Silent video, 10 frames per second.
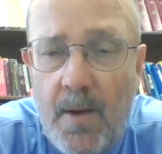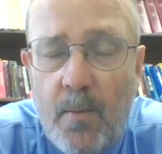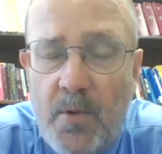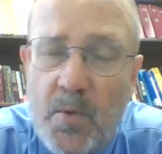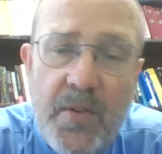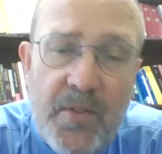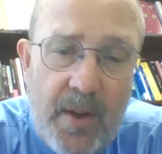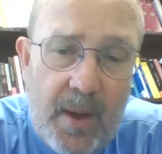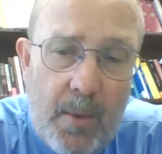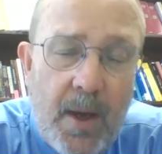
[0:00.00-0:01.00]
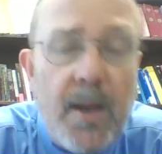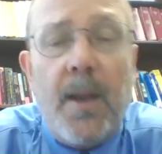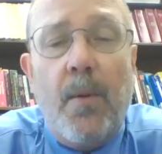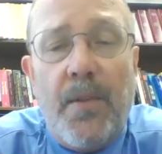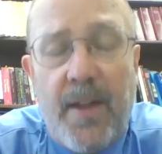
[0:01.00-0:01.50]
which we see
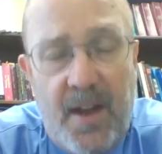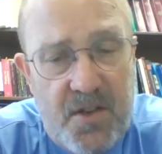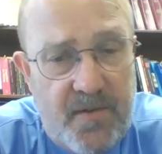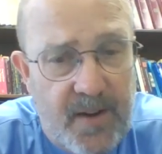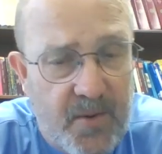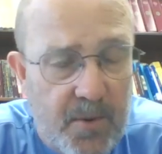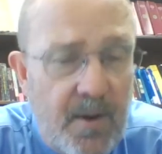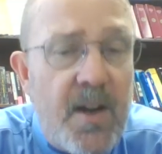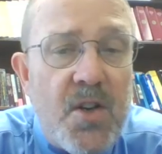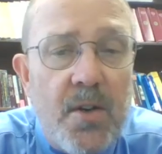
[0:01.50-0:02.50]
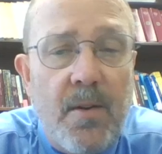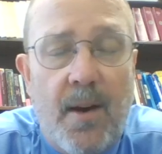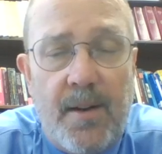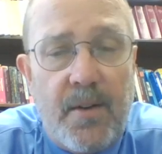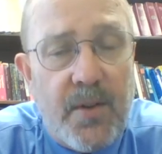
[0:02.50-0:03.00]
beginning with the Age of Exploration
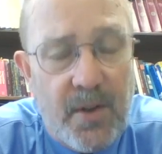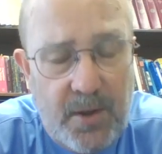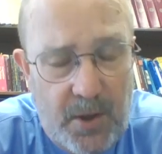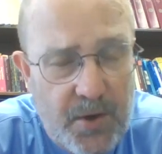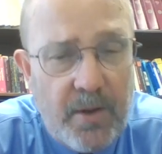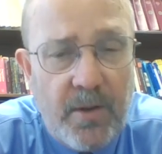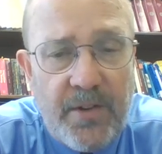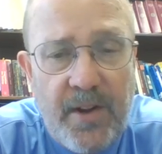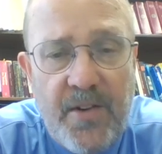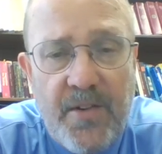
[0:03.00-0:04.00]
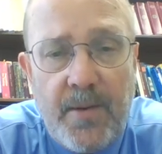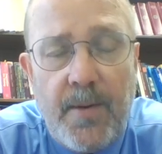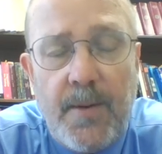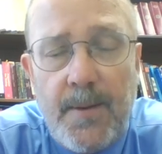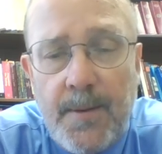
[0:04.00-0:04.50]
on into colonialization
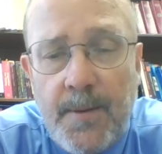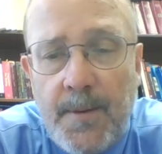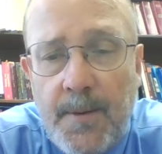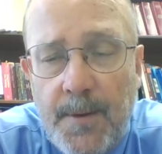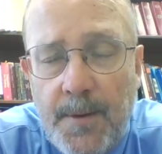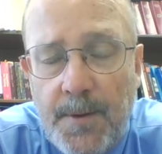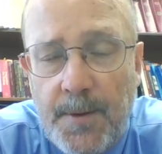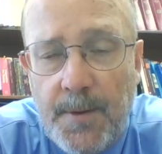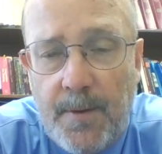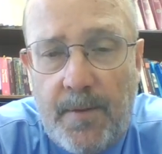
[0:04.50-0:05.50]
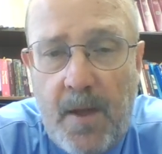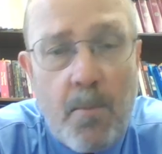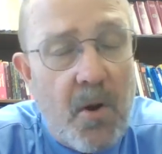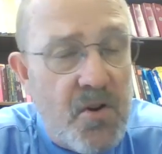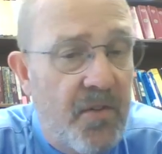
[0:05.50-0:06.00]
and the
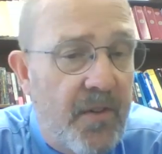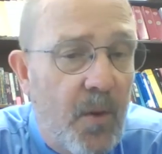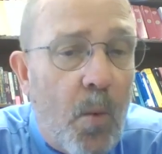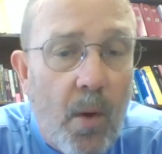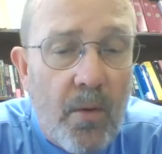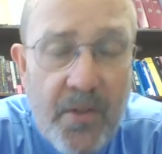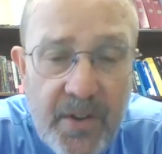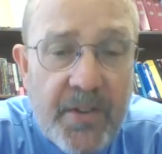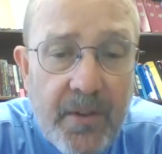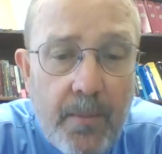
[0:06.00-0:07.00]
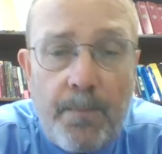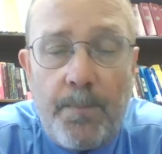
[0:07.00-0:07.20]
emergence of the world system,